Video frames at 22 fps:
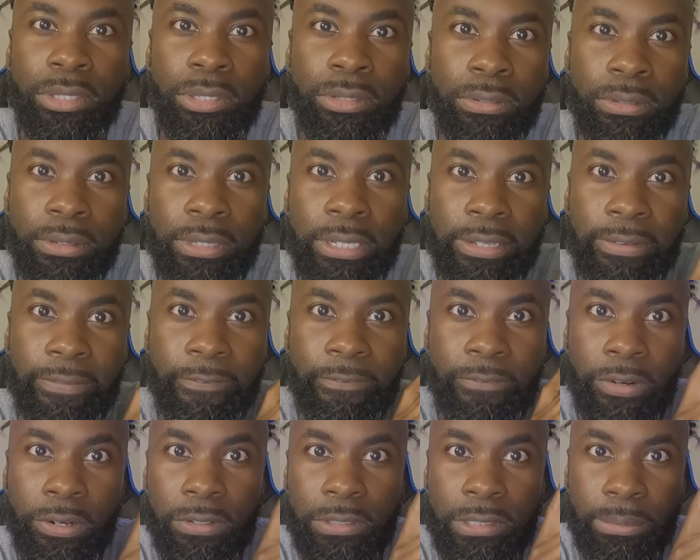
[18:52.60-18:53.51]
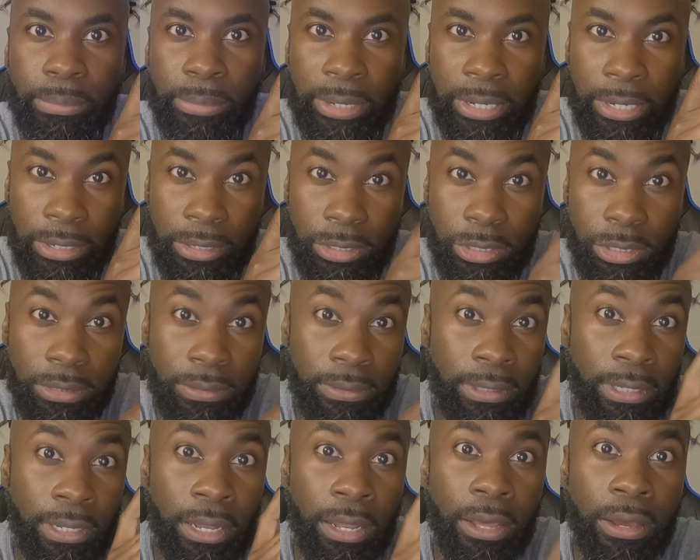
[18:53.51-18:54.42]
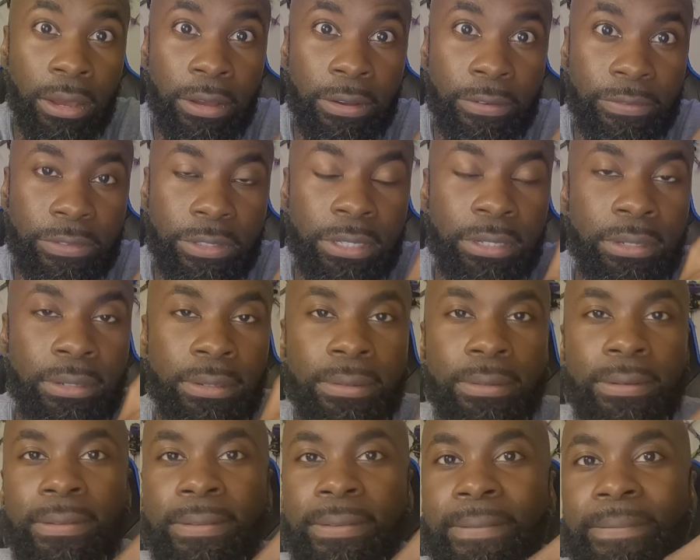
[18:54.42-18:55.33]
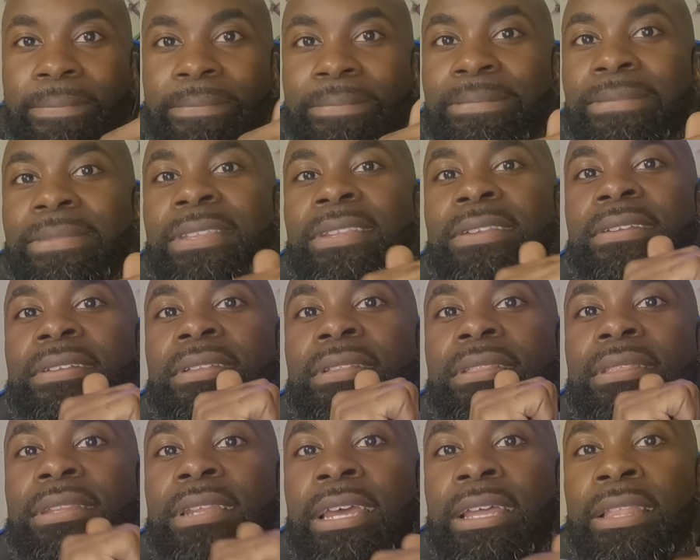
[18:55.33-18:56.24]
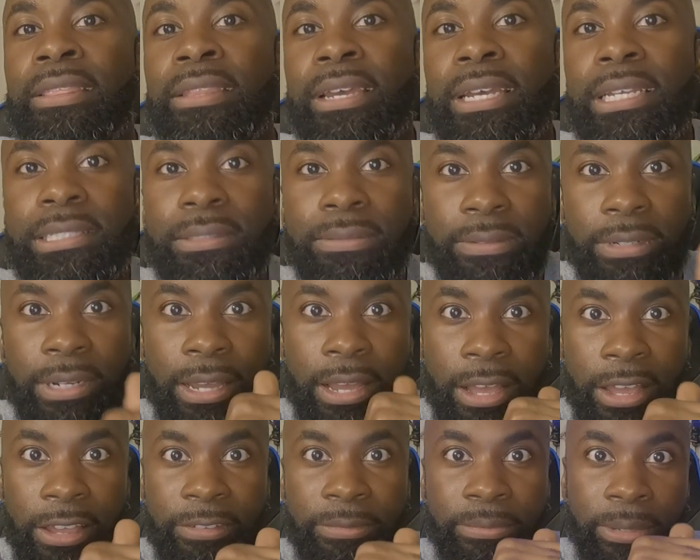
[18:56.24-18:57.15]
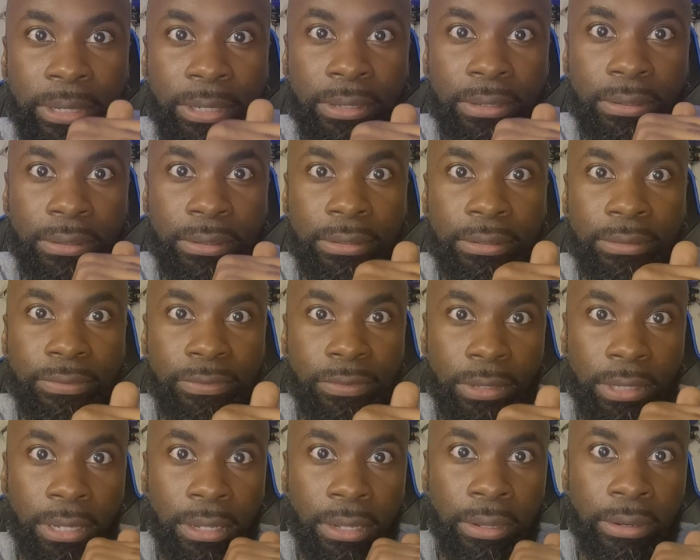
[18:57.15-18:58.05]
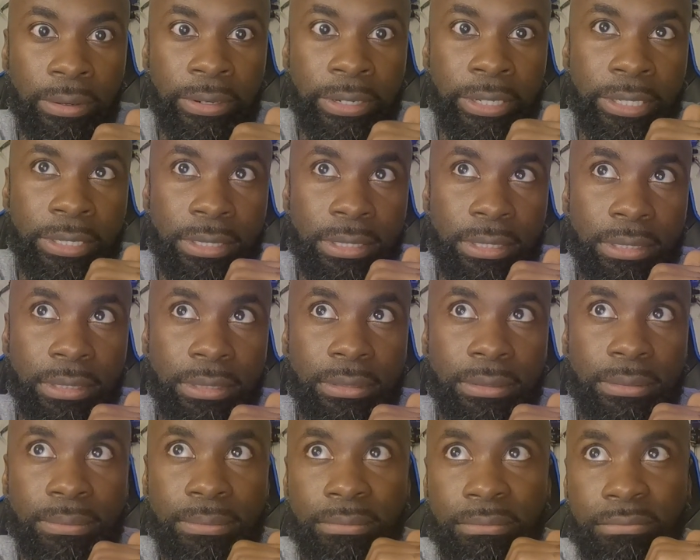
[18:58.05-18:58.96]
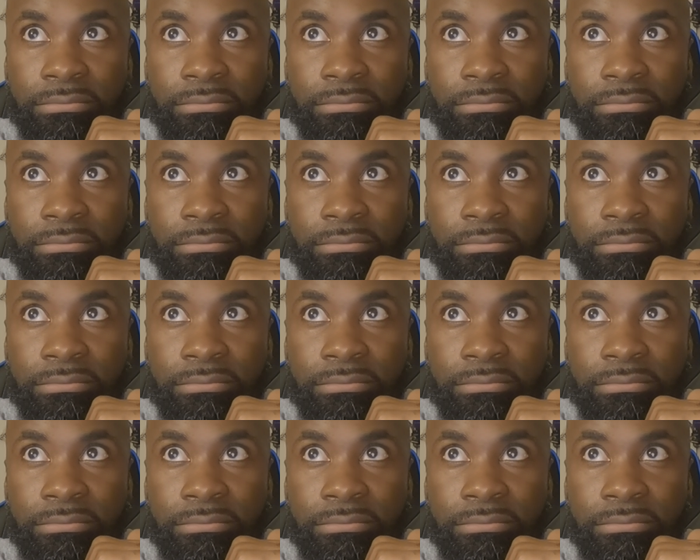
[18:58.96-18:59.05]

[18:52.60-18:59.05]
Do it first because you love to do it. And that's what I've been doing for the longest